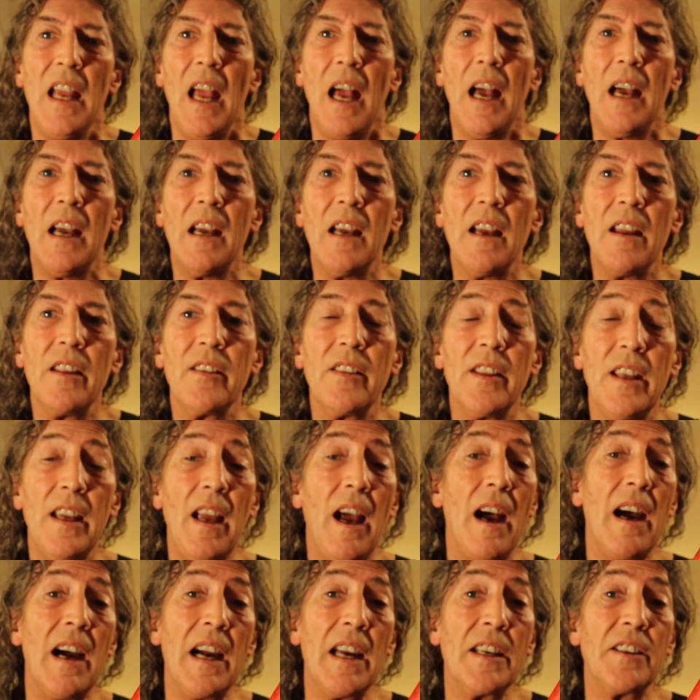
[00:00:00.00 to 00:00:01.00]

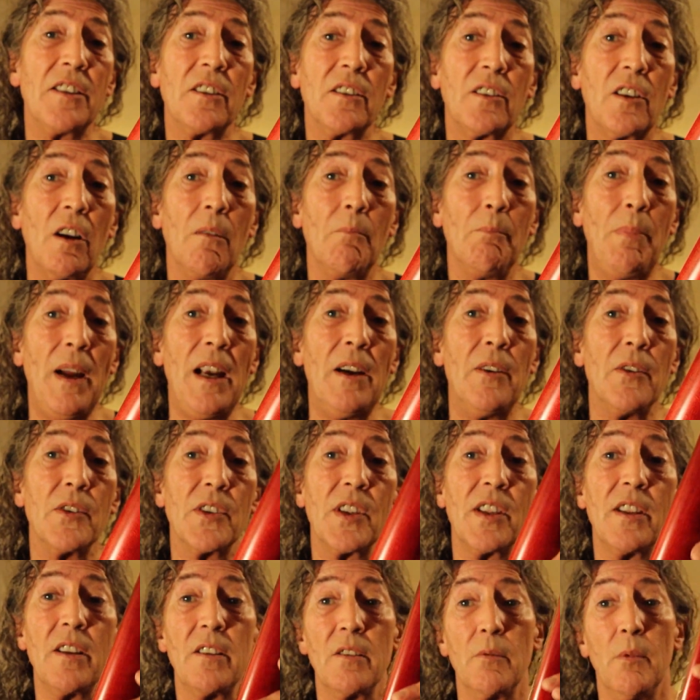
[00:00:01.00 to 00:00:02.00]
I'd compare it
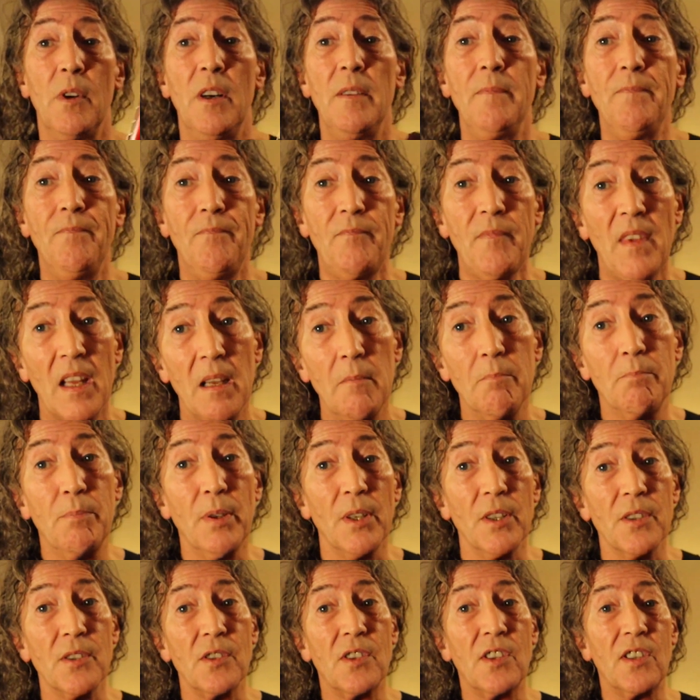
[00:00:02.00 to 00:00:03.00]
to the other one,
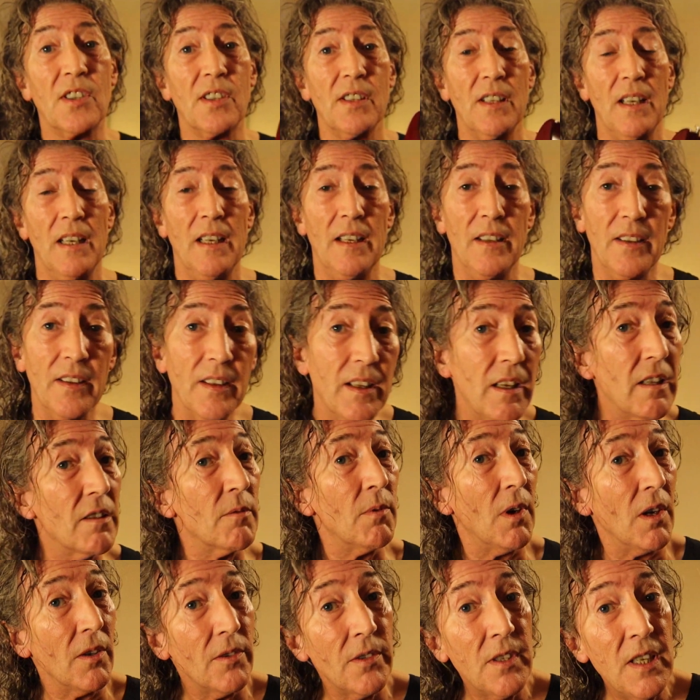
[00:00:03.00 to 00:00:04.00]
but the other
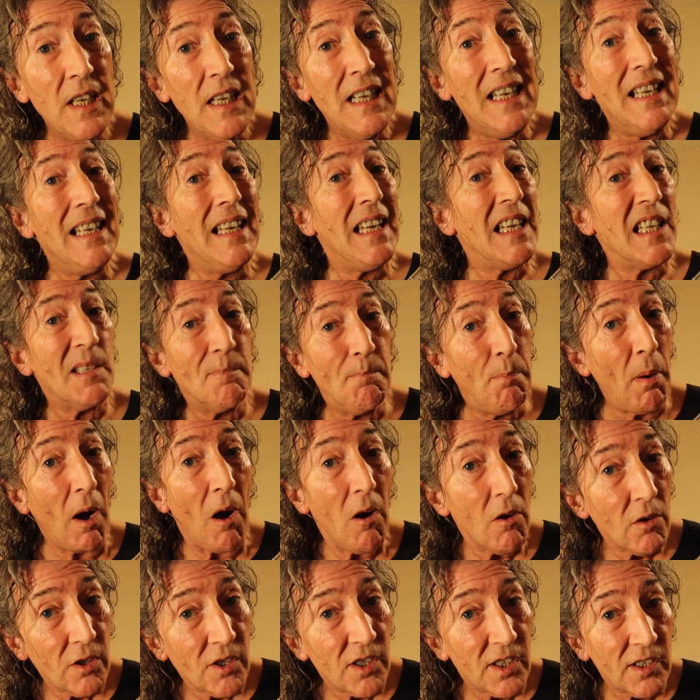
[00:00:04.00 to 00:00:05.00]
one is
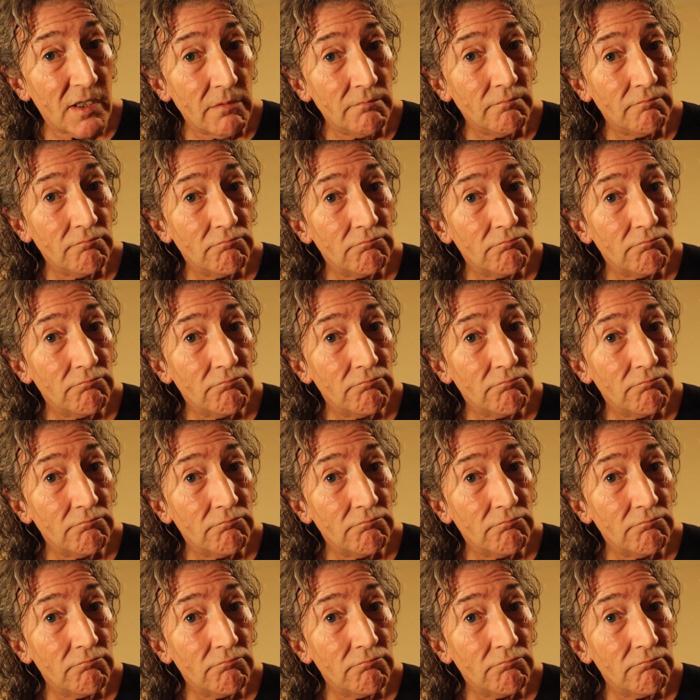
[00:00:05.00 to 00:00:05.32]
boxed